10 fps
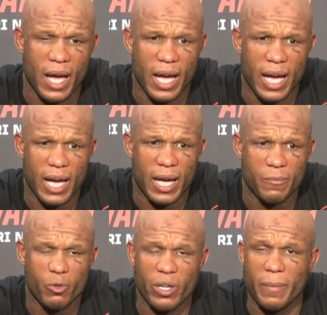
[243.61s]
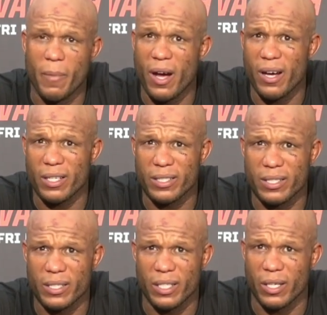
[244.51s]
Ronnie
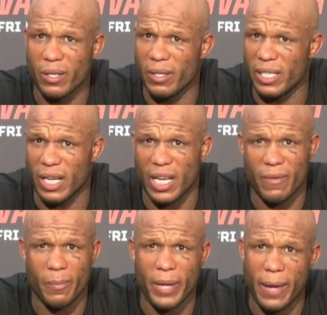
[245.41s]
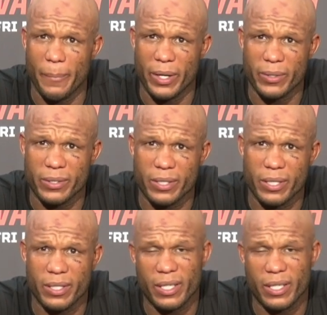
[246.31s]
Marks, you know, another black belt.